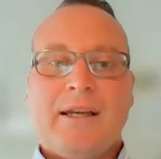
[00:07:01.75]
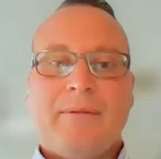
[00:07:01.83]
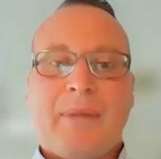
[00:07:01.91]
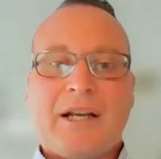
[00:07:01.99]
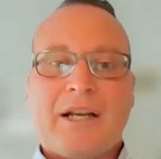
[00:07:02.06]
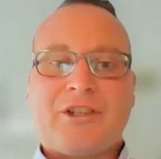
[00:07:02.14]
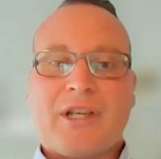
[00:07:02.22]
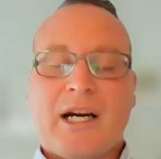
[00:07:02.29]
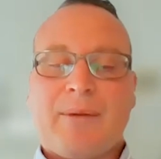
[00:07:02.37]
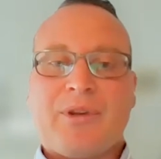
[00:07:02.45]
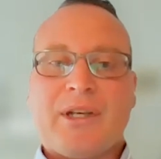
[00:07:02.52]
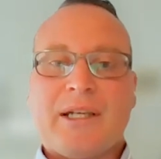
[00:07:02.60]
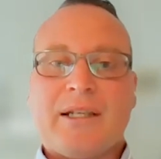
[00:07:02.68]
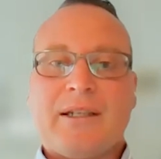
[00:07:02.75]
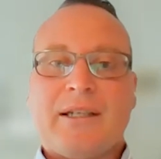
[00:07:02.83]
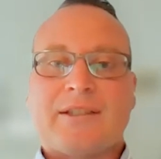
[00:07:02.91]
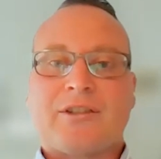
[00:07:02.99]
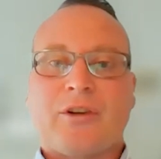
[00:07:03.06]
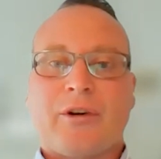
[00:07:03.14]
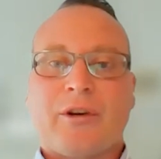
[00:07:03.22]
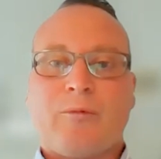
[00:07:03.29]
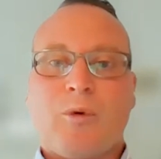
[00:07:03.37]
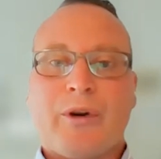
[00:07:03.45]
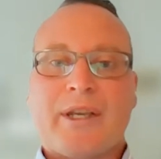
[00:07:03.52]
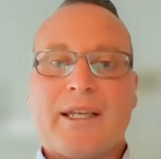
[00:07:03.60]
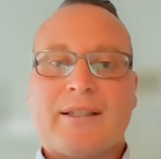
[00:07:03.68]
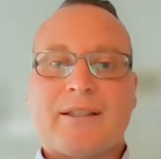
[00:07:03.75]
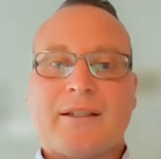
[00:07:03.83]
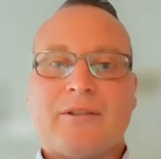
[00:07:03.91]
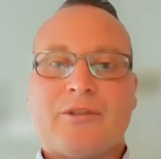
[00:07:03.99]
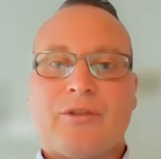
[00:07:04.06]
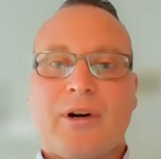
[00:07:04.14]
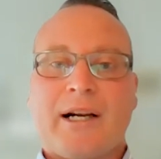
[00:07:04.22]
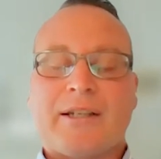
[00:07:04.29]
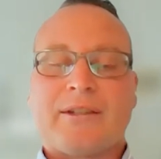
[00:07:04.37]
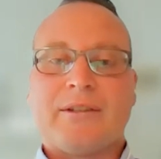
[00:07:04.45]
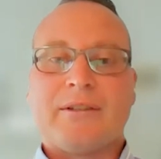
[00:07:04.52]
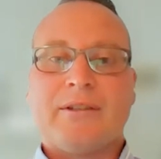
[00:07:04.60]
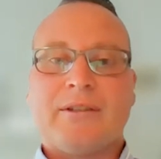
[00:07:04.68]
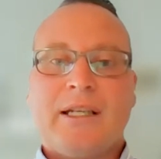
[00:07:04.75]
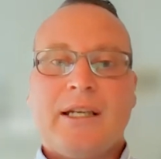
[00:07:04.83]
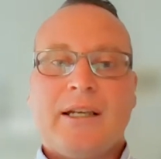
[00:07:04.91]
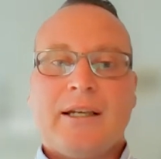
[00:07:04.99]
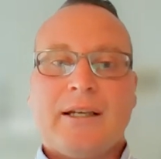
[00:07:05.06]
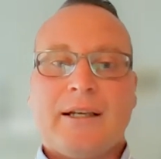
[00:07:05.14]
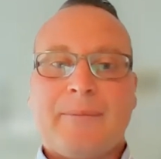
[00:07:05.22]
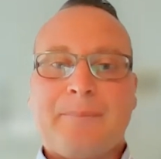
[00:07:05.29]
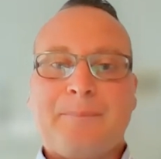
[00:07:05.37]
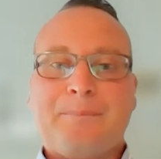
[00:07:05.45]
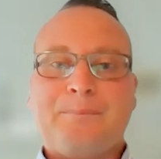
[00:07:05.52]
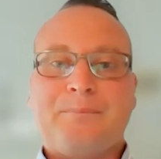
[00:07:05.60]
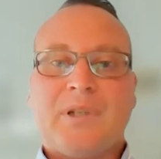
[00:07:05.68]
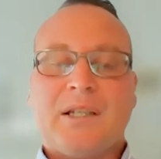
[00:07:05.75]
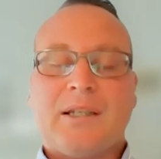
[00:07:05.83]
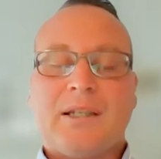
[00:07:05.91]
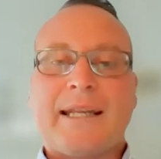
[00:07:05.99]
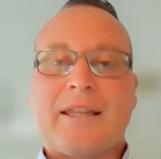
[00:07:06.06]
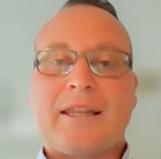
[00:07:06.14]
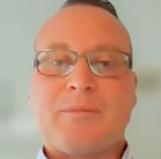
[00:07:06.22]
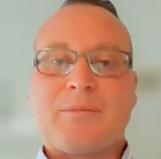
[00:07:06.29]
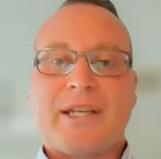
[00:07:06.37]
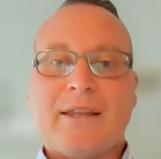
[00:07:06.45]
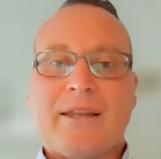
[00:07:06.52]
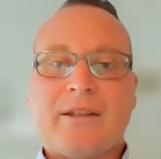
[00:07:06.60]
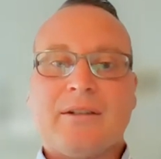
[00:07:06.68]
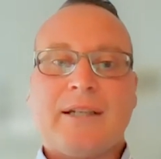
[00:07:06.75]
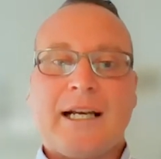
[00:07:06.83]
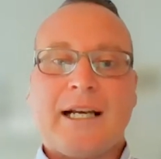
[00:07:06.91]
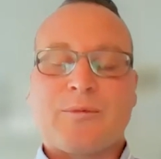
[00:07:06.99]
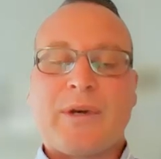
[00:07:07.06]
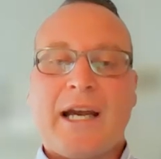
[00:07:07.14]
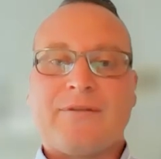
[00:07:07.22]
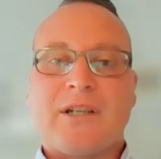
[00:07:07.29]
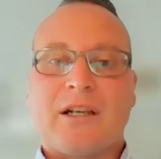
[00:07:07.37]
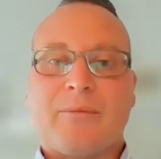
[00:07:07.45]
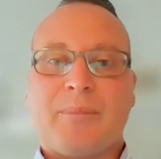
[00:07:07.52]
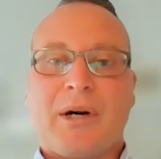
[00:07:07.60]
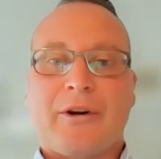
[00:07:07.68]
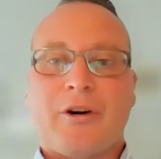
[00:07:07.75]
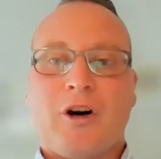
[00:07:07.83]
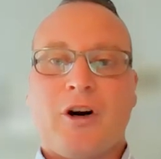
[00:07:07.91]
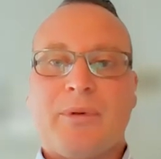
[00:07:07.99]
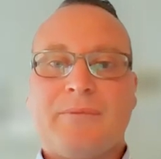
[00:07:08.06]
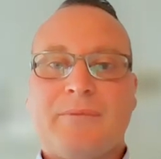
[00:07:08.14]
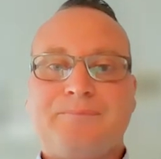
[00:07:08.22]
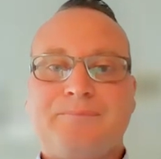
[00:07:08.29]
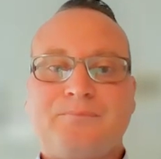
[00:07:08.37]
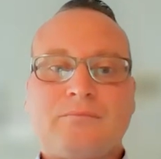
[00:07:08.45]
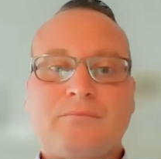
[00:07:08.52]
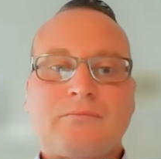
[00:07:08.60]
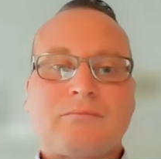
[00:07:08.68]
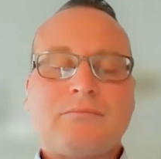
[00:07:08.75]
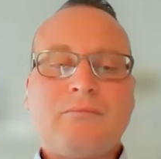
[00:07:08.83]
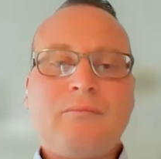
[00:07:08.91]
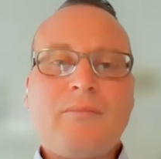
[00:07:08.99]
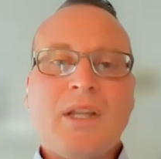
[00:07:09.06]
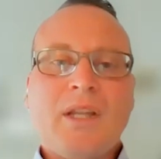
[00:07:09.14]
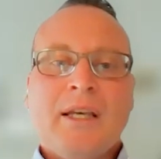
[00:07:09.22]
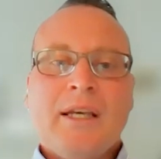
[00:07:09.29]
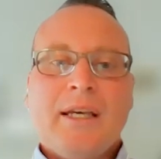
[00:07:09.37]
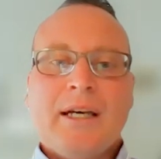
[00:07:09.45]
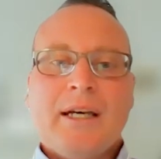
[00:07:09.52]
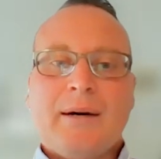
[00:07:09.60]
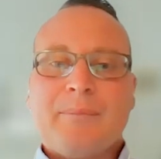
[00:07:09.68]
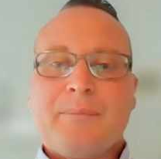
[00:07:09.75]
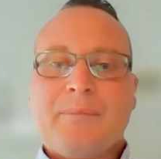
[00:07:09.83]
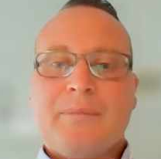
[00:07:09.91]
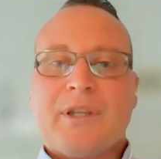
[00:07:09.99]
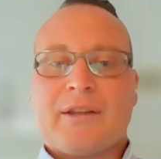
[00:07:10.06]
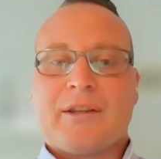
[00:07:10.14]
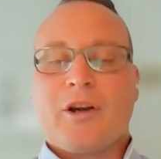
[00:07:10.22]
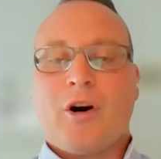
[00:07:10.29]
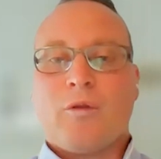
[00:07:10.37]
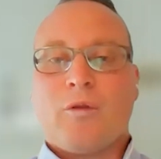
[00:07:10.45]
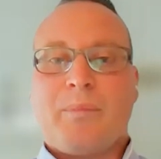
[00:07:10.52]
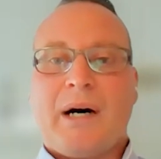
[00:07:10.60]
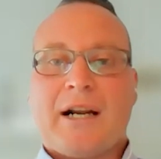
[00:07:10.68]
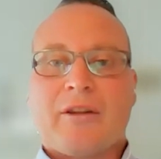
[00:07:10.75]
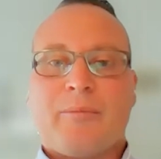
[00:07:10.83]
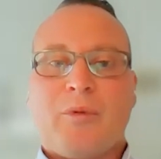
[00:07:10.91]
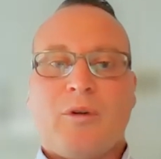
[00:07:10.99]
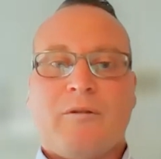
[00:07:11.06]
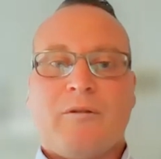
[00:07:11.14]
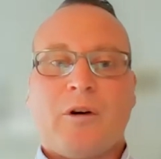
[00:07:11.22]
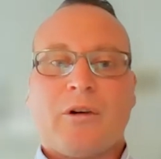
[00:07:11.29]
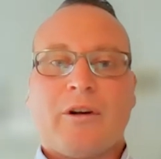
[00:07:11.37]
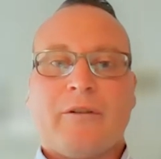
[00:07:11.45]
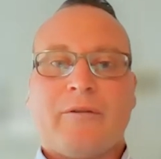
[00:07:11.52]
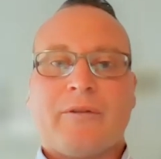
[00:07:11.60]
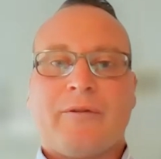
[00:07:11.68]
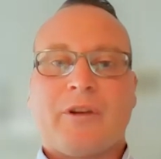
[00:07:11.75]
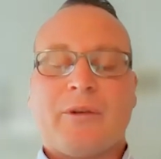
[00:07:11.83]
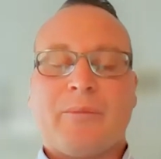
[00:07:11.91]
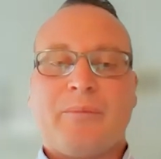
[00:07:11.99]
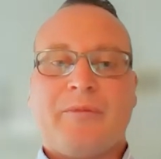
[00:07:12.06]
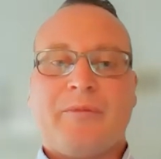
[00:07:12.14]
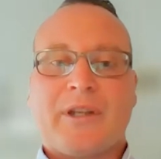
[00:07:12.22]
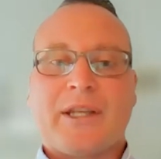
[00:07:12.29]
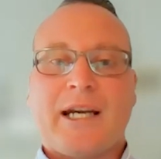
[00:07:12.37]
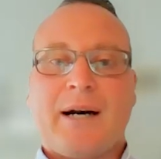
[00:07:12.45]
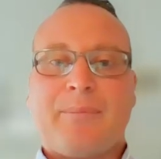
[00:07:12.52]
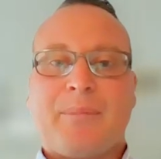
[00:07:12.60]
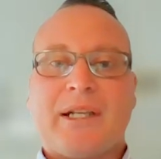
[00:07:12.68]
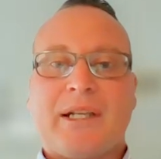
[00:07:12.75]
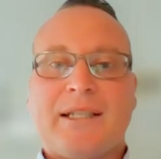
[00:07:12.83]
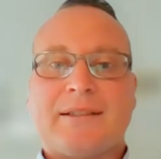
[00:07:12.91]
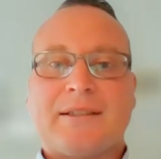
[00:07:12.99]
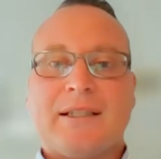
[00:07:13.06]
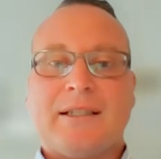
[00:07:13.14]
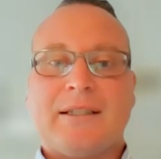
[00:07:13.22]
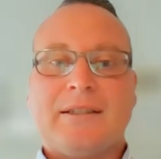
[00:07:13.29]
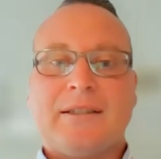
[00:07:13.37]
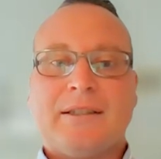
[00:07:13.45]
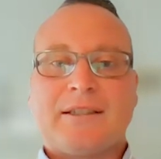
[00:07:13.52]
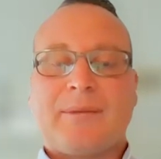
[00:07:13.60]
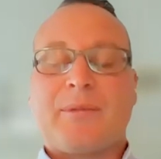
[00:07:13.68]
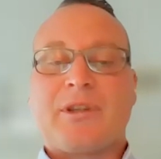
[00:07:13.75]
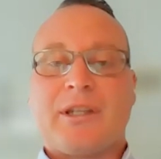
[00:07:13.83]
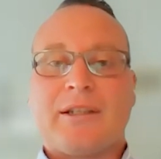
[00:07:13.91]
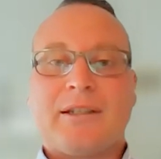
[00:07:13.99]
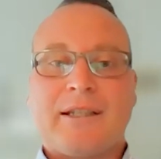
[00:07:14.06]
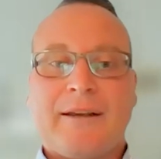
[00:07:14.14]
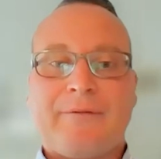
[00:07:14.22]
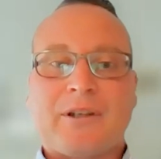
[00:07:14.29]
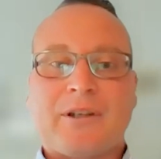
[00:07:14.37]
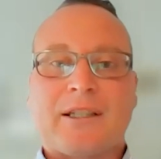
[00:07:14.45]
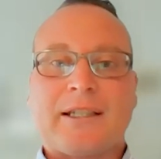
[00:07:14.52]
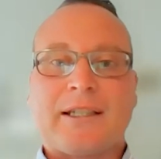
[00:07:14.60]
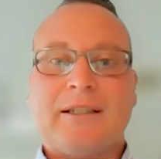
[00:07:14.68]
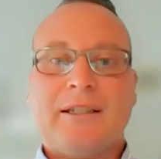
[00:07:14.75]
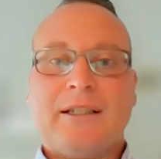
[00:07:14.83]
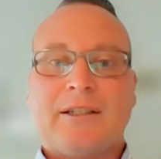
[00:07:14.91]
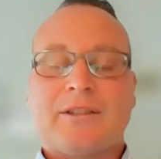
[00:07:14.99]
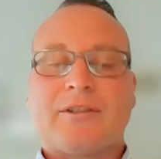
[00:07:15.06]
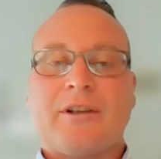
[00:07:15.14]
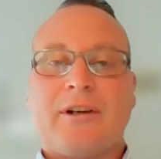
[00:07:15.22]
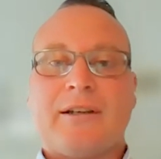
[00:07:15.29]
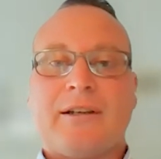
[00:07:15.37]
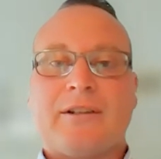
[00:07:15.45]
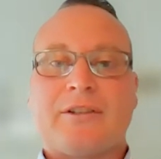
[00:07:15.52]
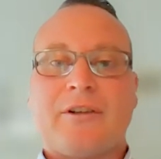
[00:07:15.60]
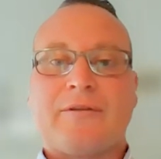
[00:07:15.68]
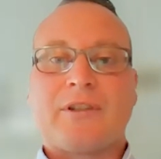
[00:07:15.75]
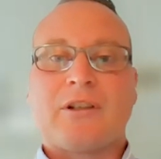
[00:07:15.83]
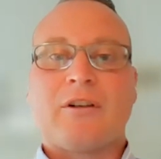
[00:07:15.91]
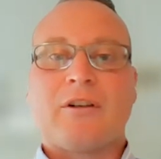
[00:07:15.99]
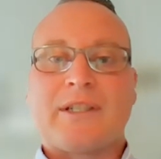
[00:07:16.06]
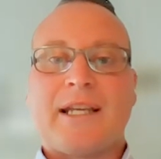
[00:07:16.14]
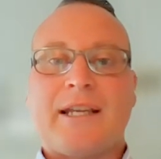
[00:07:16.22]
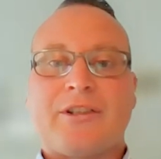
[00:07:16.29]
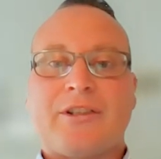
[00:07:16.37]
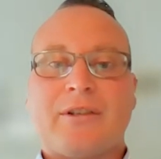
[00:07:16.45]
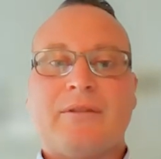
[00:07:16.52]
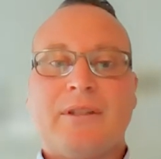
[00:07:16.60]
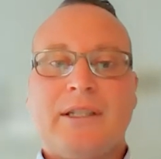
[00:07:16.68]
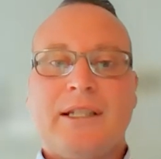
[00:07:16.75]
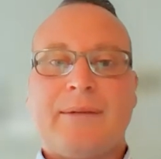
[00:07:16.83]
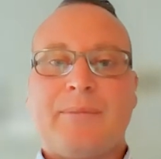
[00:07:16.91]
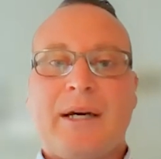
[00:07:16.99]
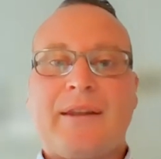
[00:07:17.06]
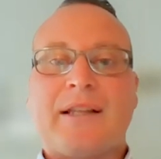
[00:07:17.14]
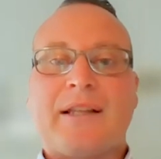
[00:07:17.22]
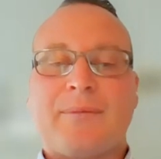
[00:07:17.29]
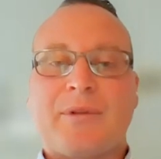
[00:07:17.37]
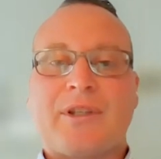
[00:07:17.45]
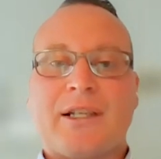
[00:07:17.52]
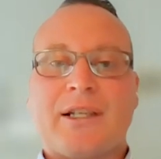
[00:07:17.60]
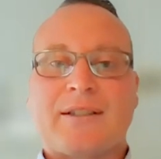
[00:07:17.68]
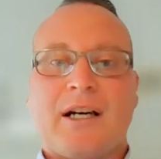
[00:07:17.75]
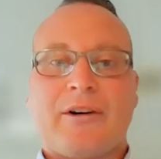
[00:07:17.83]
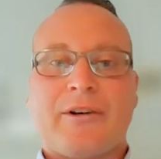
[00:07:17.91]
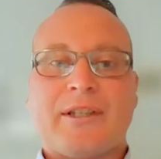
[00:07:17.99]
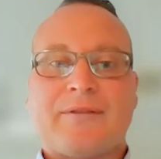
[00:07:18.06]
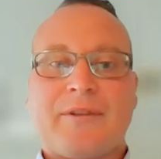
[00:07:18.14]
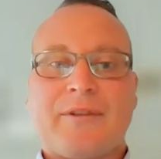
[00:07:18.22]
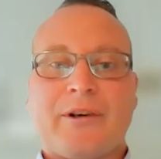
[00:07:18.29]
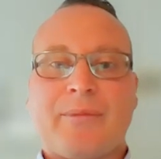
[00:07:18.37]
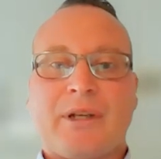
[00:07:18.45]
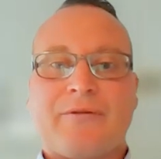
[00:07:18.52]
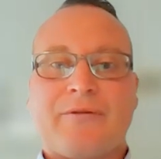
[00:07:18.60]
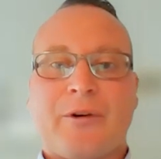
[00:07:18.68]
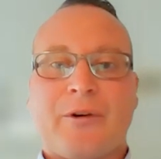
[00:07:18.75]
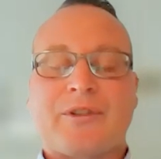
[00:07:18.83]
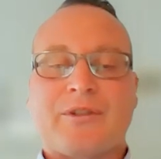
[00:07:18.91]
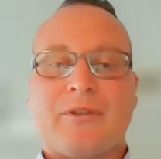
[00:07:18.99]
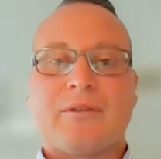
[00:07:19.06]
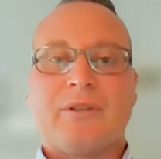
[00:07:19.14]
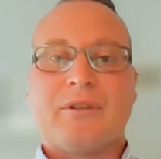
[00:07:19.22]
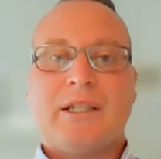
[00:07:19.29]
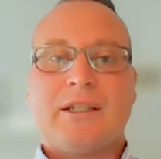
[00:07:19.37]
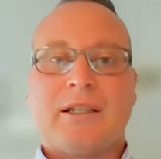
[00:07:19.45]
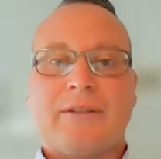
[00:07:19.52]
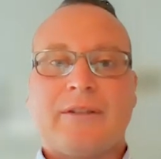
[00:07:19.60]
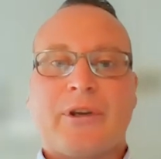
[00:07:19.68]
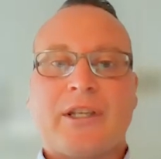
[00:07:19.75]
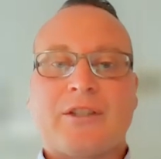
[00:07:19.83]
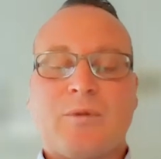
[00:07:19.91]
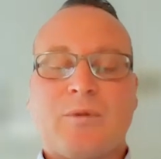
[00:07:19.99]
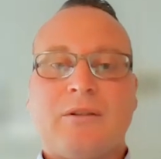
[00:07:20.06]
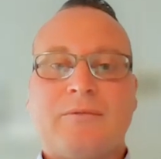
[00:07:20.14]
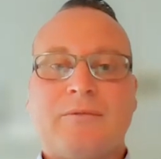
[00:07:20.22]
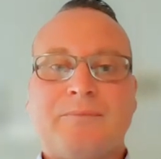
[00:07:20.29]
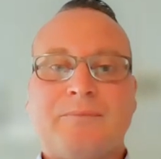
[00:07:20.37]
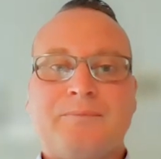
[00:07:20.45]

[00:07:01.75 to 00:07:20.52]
matching up the historic workings and trying to link them together as we have done at Burracoppin. The gold part of the portfolio for the company is something that definitely deserves a lot of attention, and that's something that ASKARI is very much focused on delivering as well.